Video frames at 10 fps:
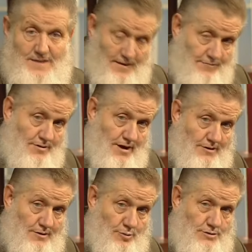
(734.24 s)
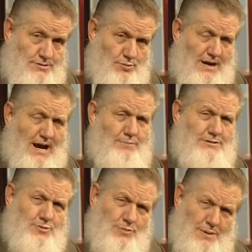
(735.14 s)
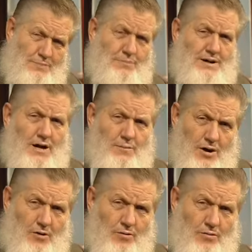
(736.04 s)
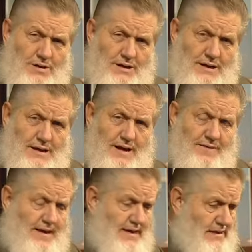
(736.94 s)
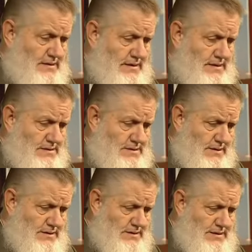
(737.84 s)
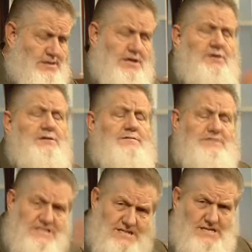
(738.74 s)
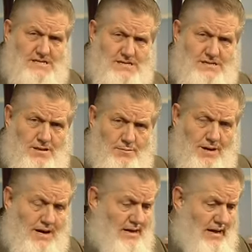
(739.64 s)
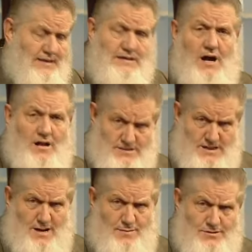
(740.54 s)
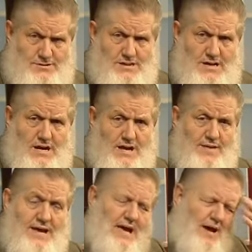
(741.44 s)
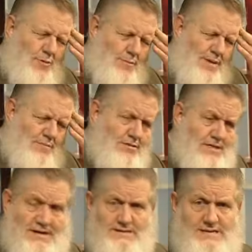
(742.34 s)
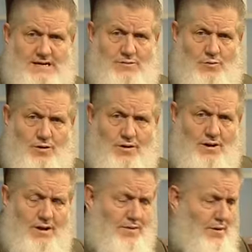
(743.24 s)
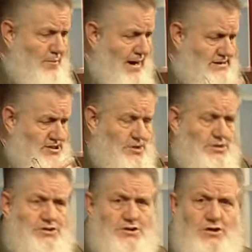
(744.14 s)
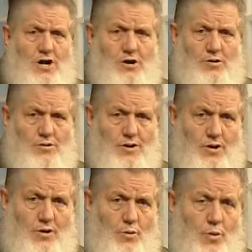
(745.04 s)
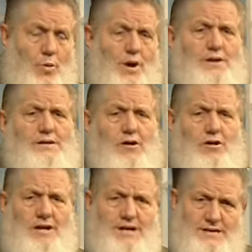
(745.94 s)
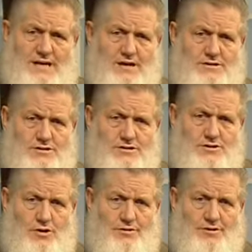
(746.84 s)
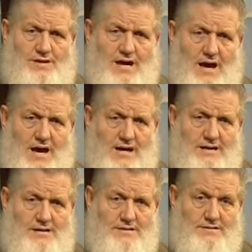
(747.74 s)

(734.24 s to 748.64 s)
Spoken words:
Have you not noticed what happens when people become old and they get these degenerative diseases of the mind like Alzheimer's? They can't remember things anymore. Their mind starts to go. Well, where did all that intelligence go that they had?